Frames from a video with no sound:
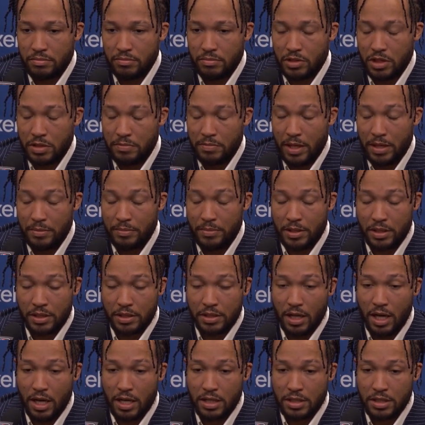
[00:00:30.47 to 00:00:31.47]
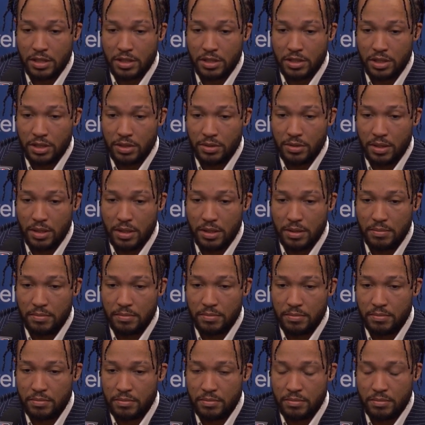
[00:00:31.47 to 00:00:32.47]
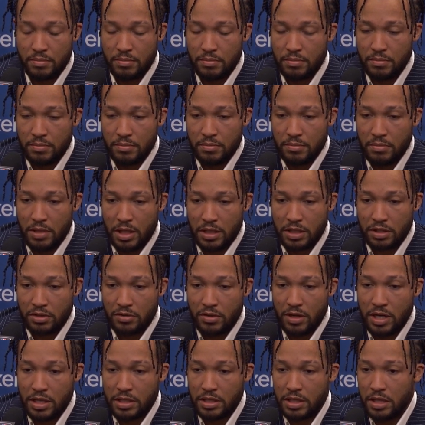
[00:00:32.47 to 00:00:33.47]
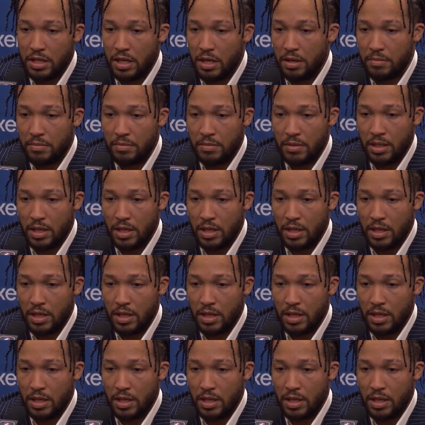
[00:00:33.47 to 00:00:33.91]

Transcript: just made big shots, and so that's a credit to them.